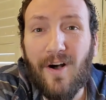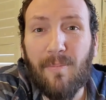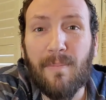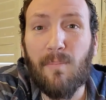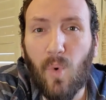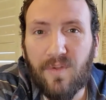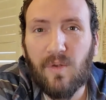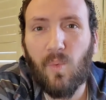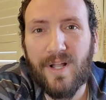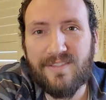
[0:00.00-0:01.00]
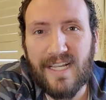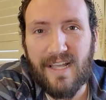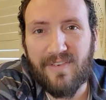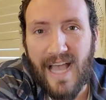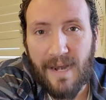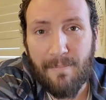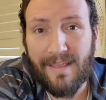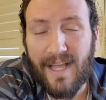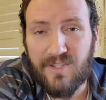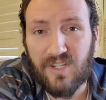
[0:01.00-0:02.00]
but more than once I have gotten my
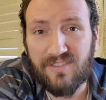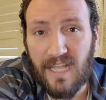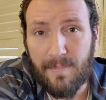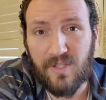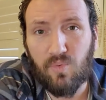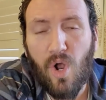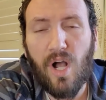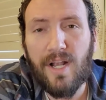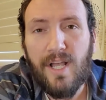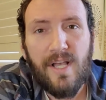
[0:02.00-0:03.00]
logic statements wrong.